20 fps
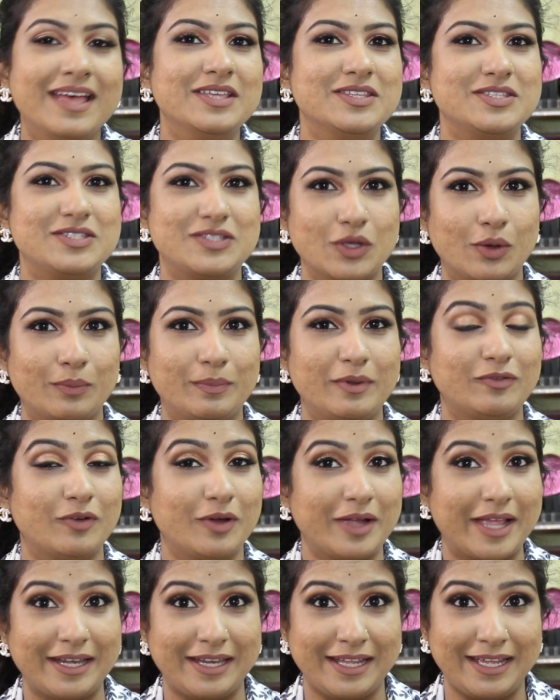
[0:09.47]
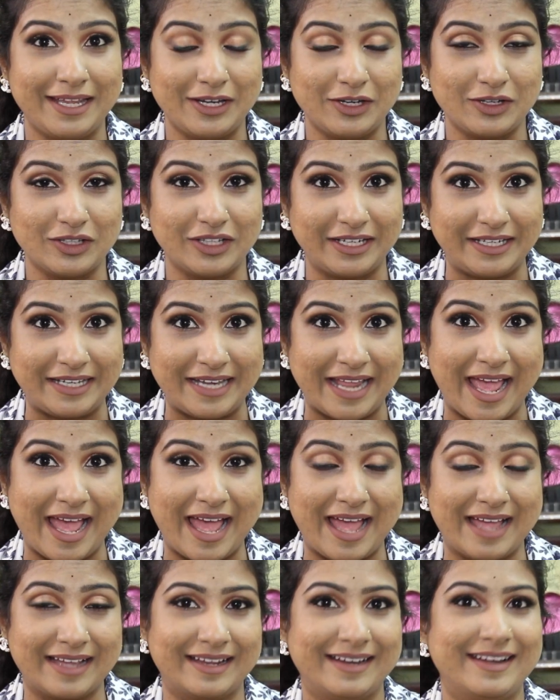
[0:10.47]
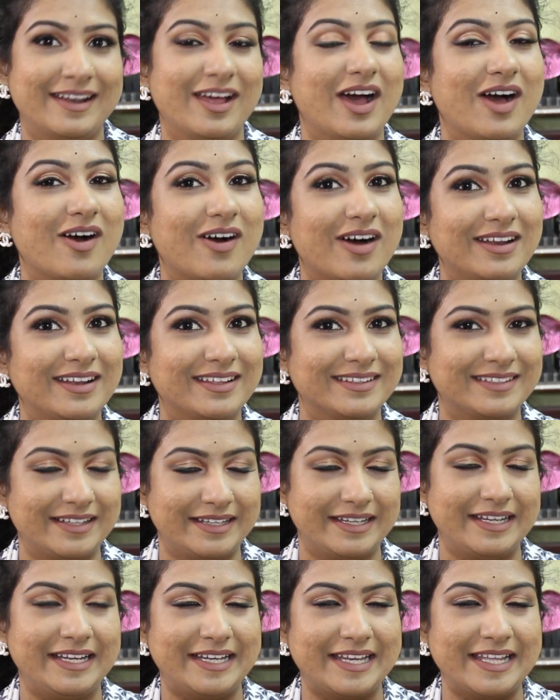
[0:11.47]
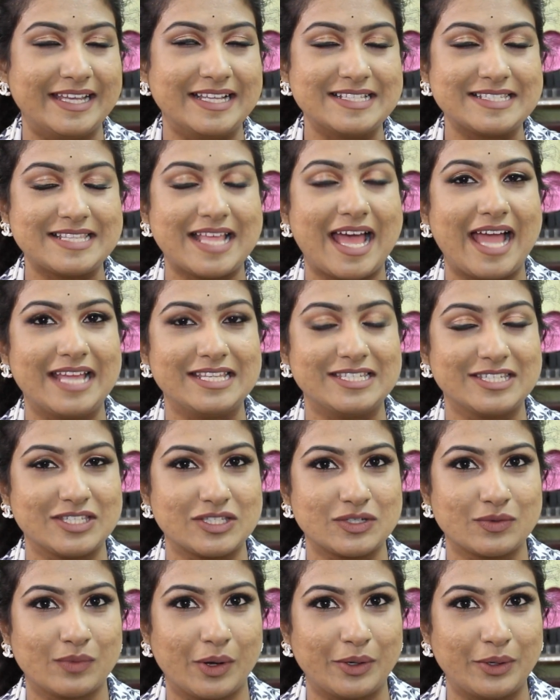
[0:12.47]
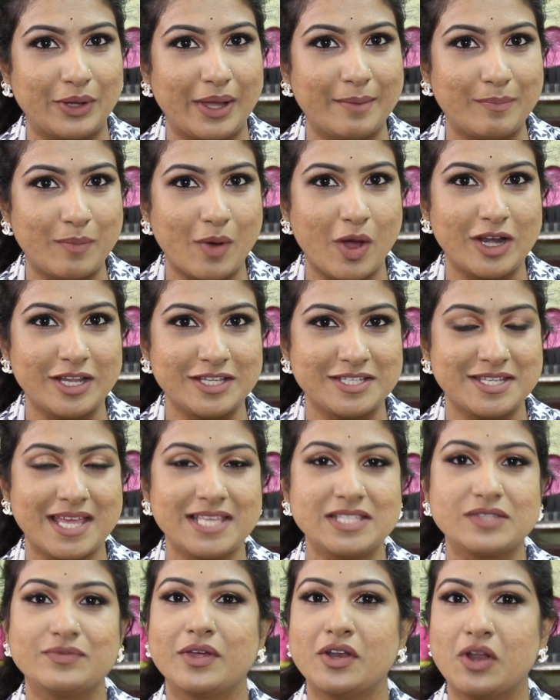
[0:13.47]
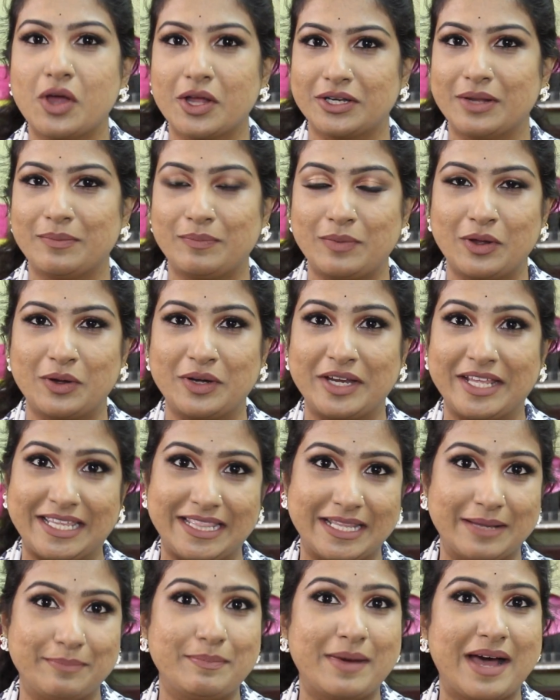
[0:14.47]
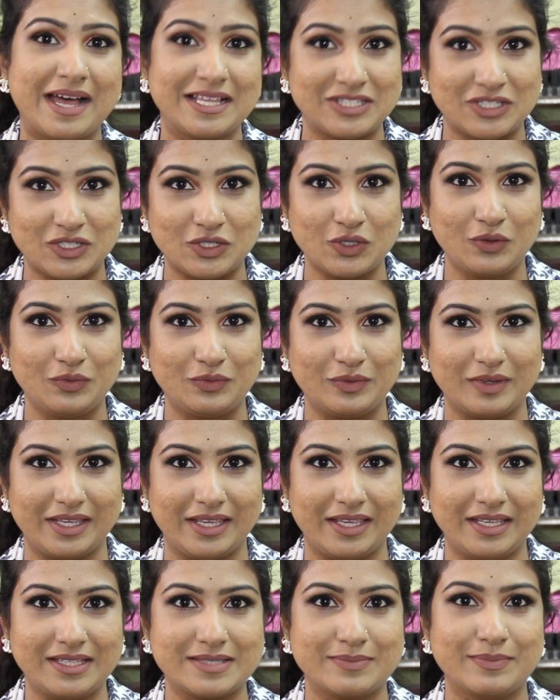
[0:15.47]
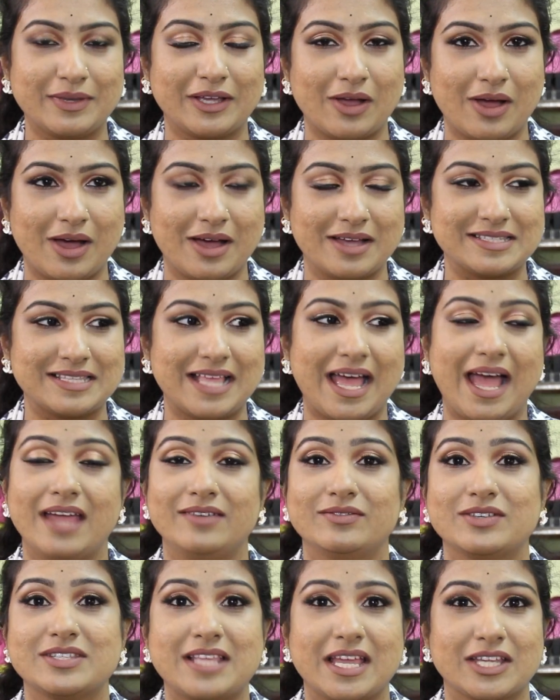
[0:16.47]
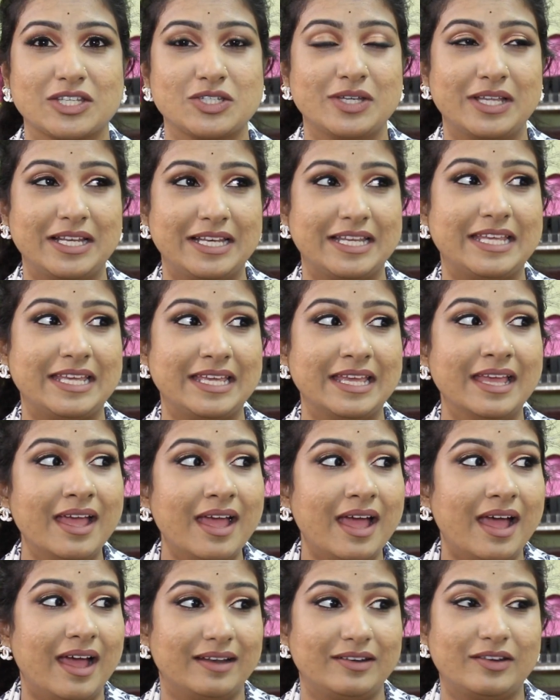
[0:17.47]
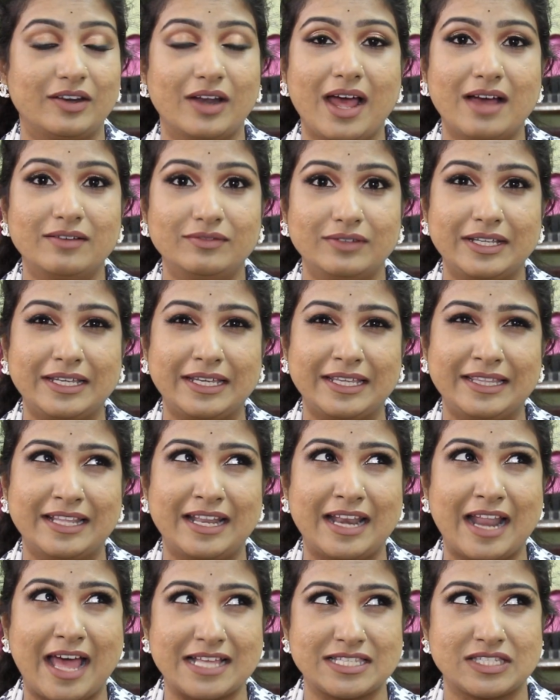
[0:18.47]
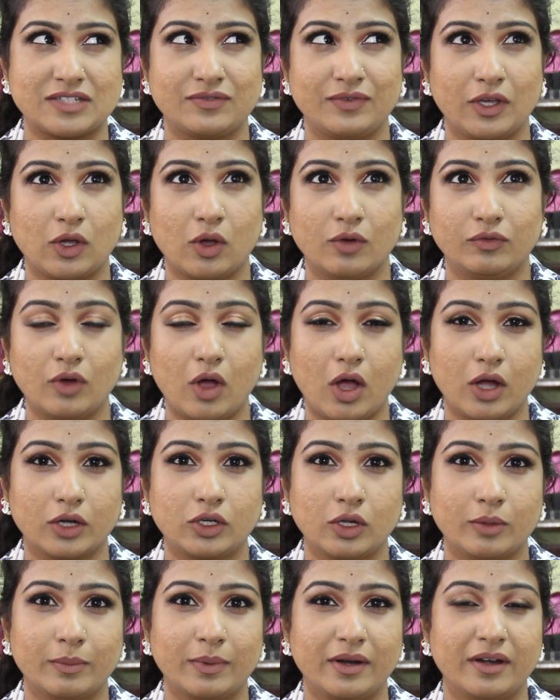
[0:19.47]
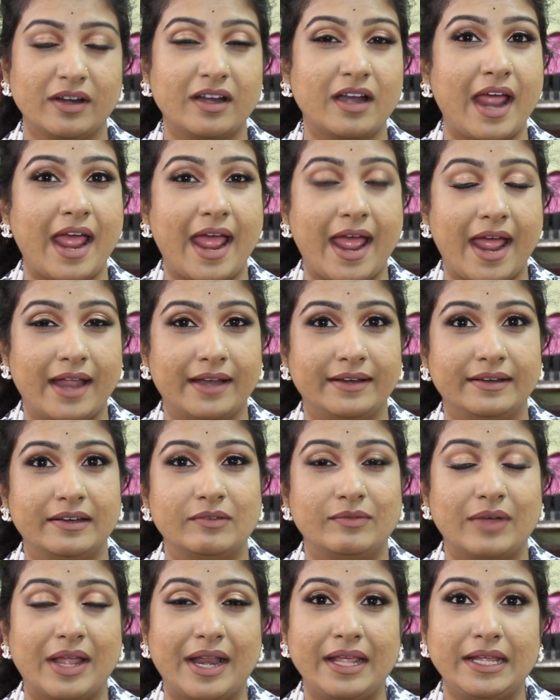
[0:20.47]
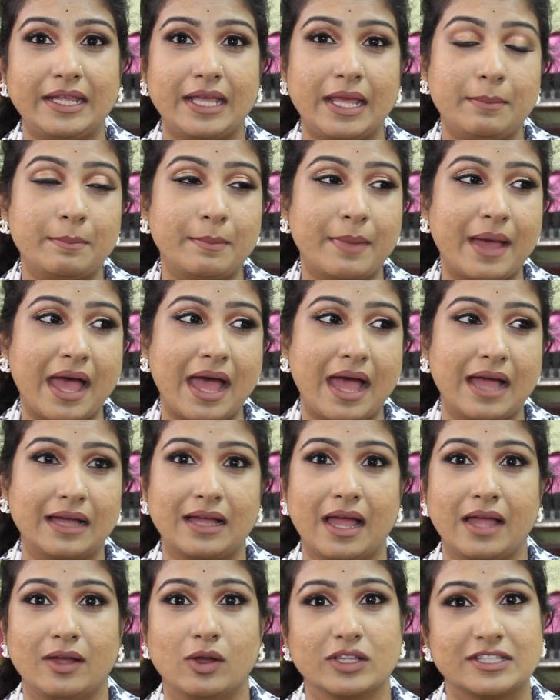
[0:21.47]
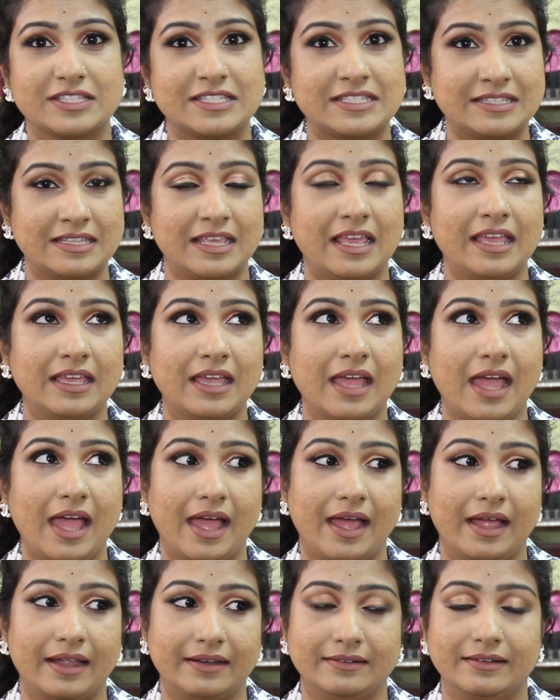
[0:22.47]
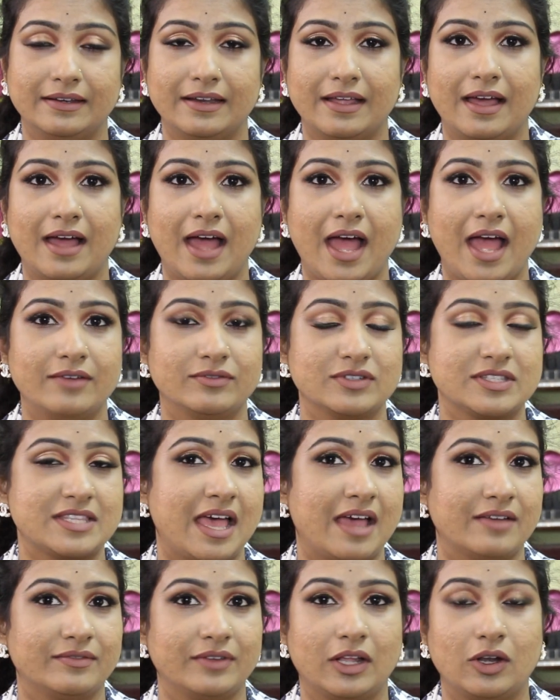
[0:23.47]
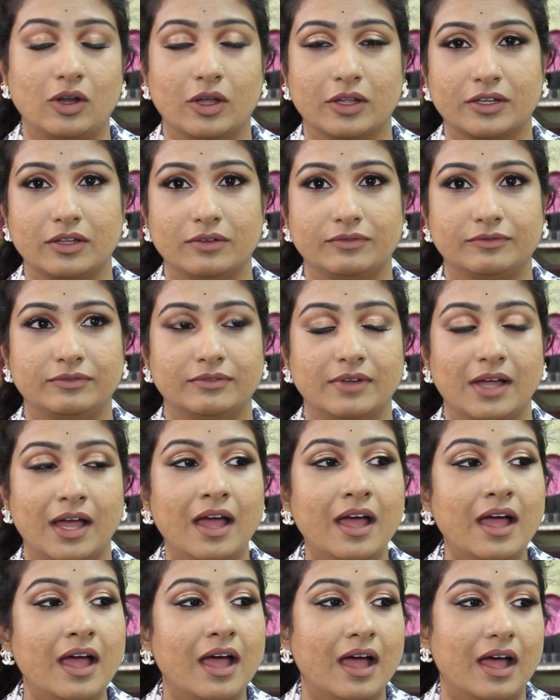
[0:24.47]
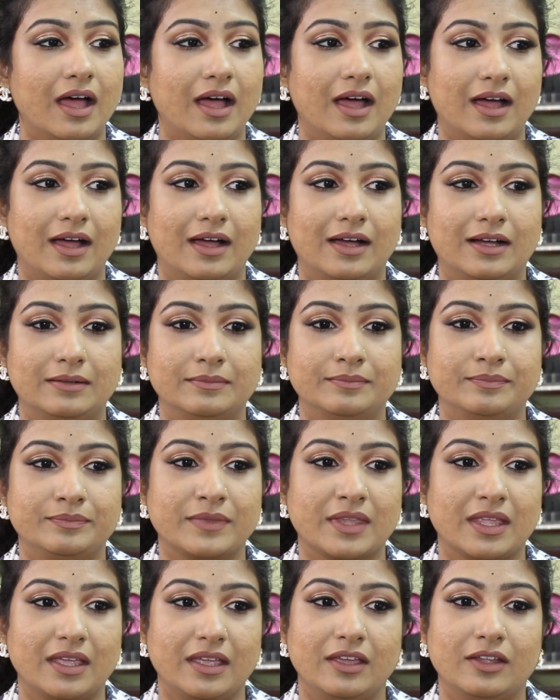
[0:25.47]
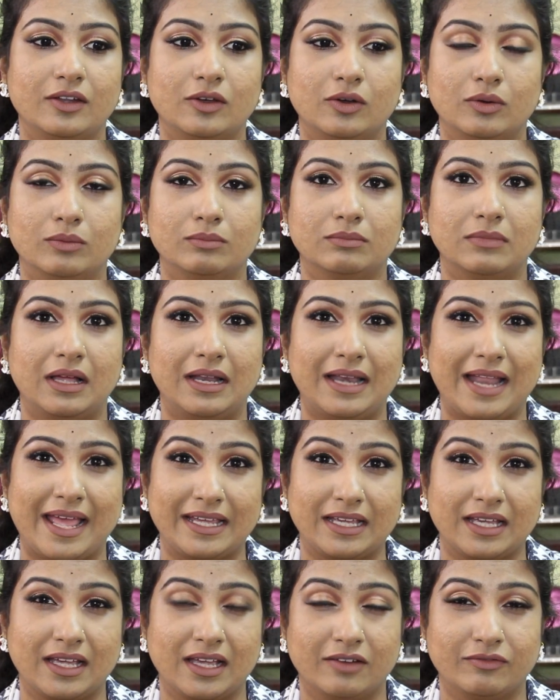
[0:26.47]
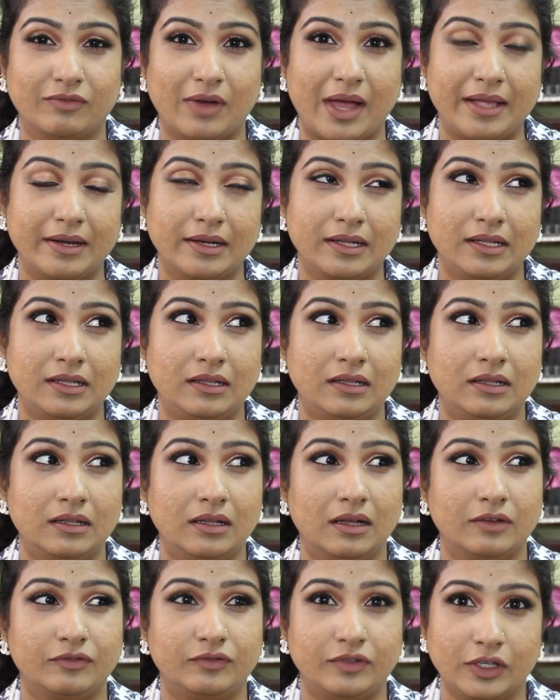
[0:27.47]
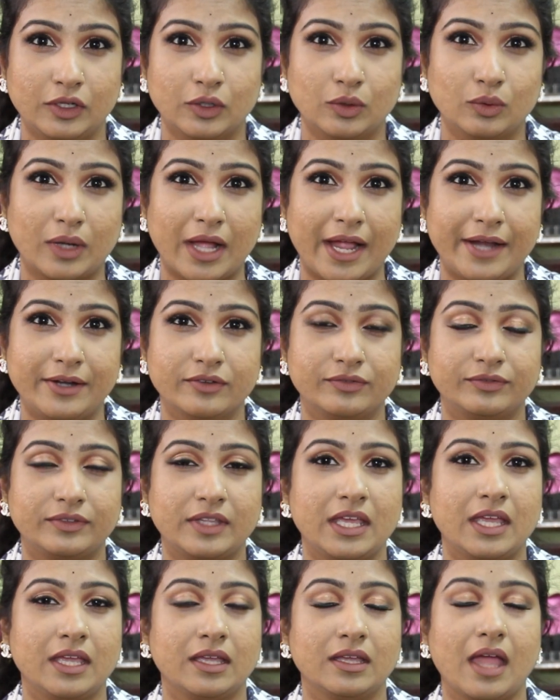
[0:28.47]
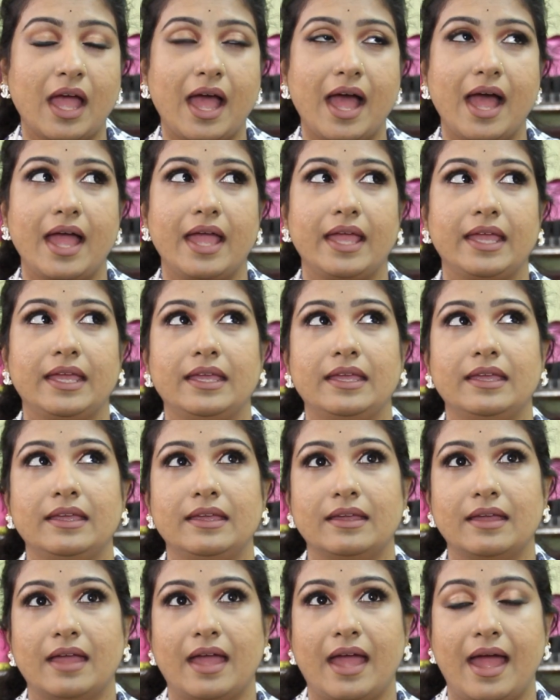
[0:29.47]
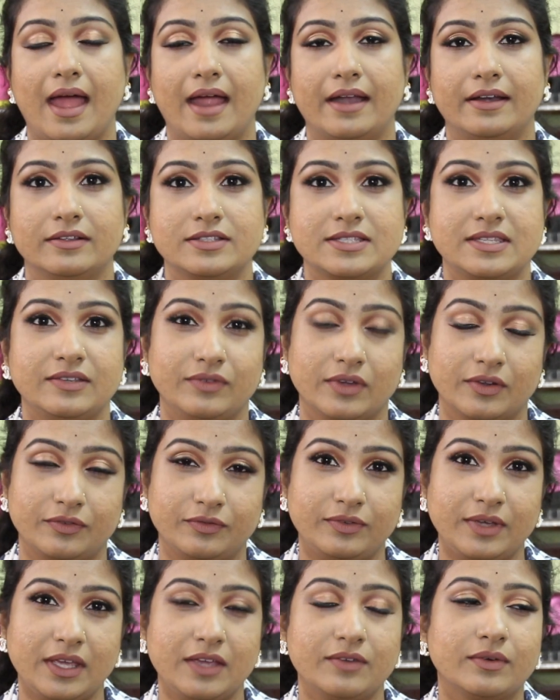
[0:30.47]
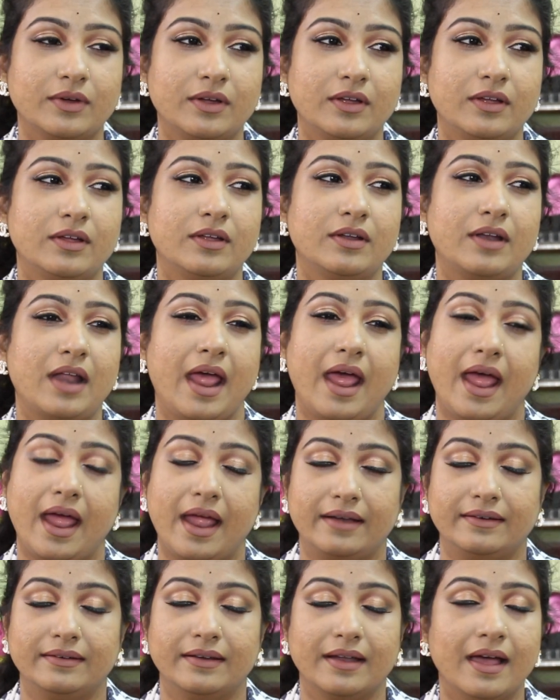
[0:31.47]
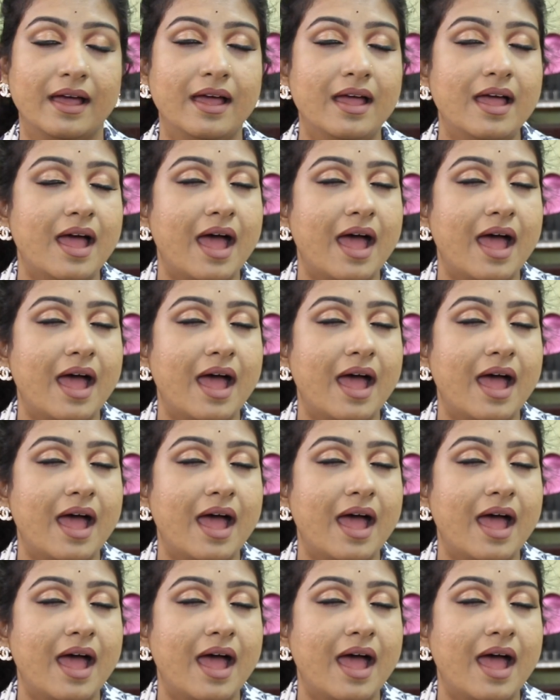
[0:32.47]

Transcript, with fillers: So before getting into the tag and all other details, I just want to apologize for not uploading in the past two weeks because I was actually traveling in the last week of October, and when I came back I got sick and uh, I was having a lot of uh, um, you know like a viral flu kind of thing. I had a severe fever and